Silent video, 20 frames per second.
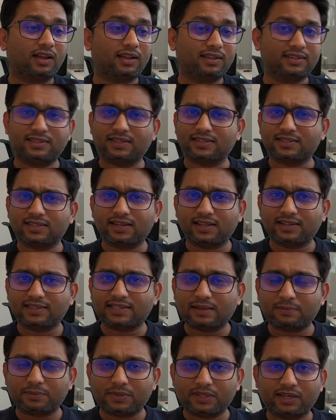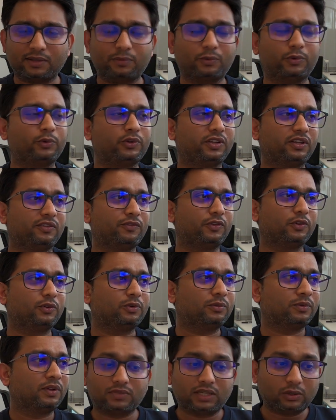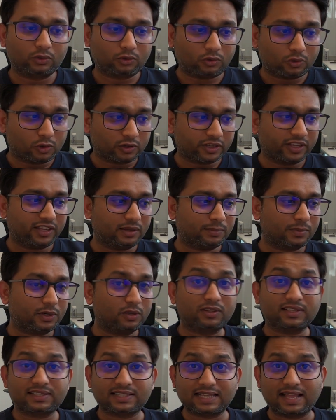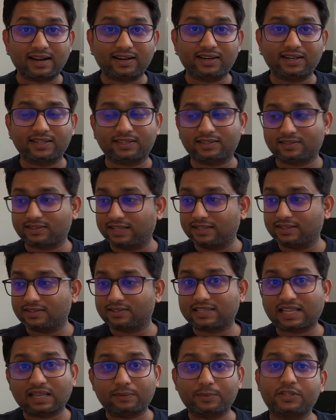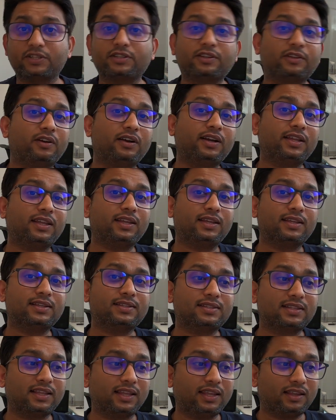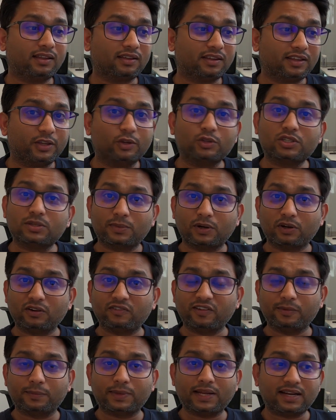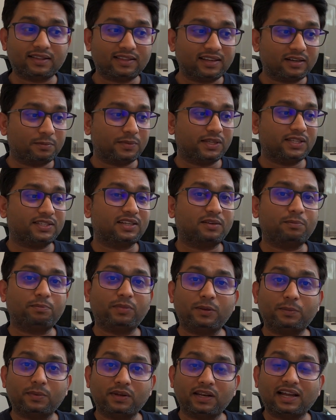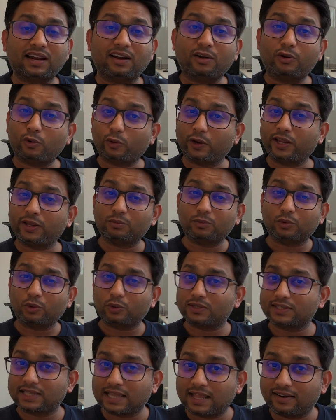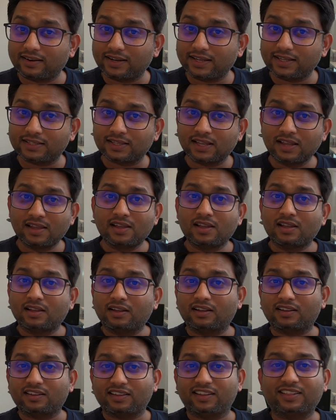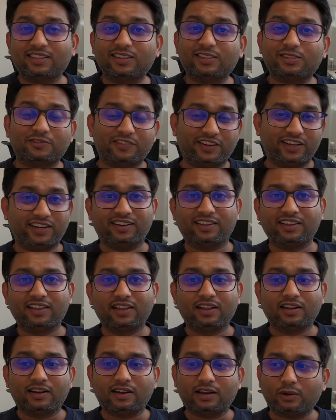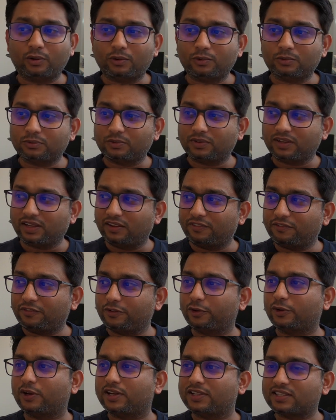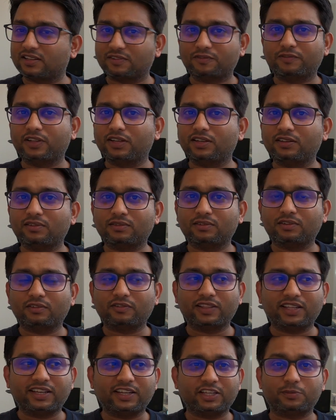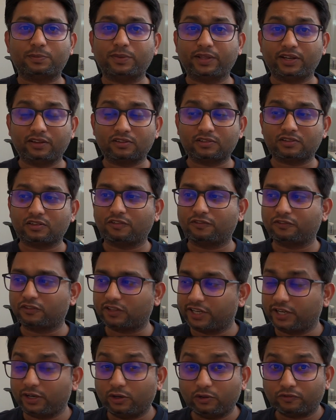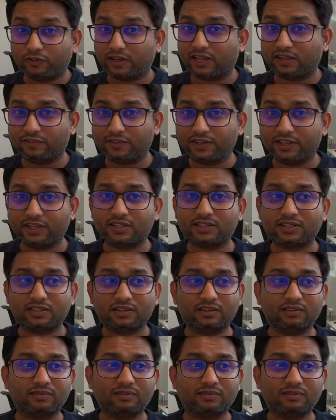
It's just an example that I want to give you. Now, talking about the salaries, since cybersecurity is seeing a huge amount of demand, that means that people are drawing more salaries in this field. Now, if you are someone with an experience of 3 to 5 years,